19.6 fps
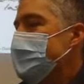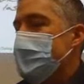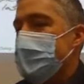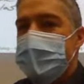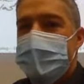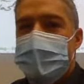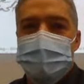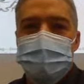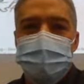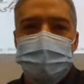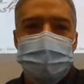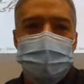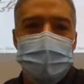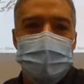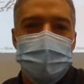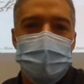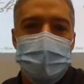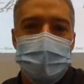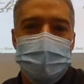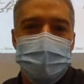
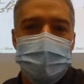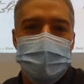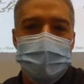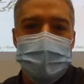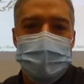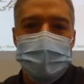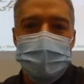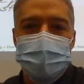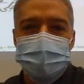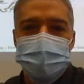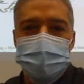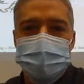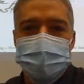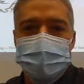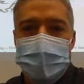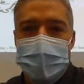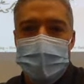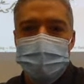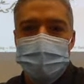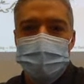the needles were
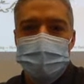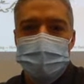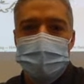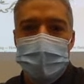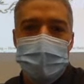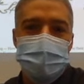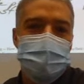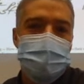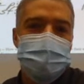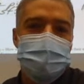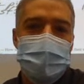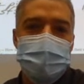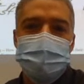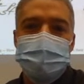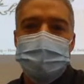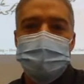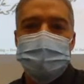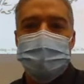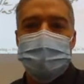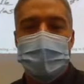stabbed through the papers, maybe
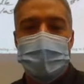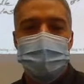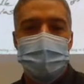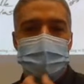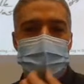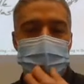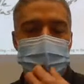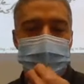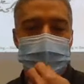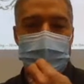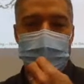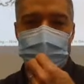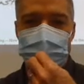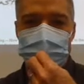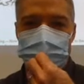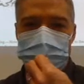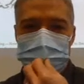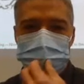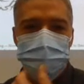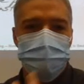just to keep them in place,
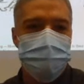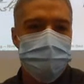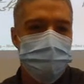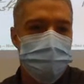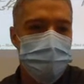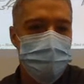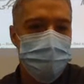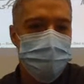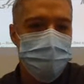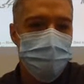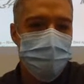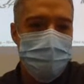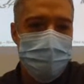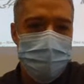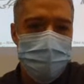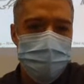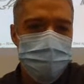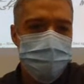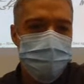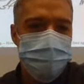keep them from blowing
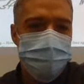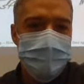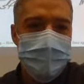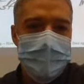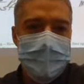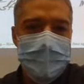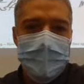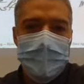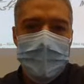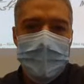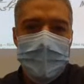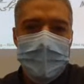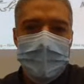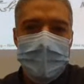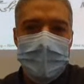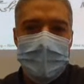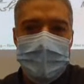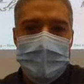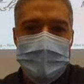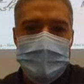away.
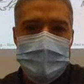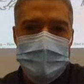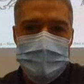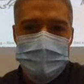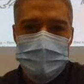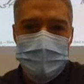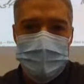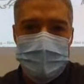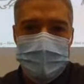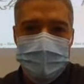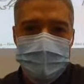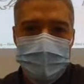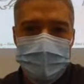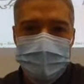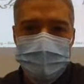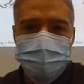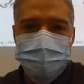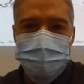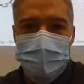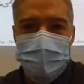And then
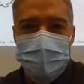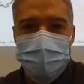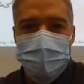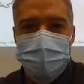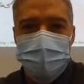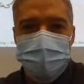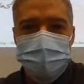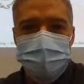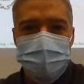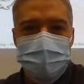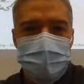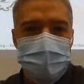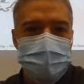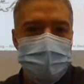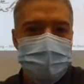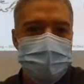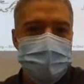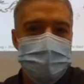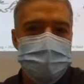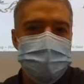the saw comes
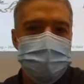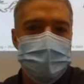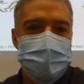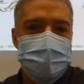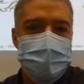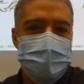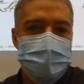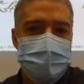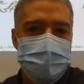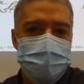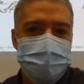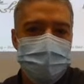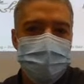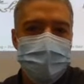along and does the cutting.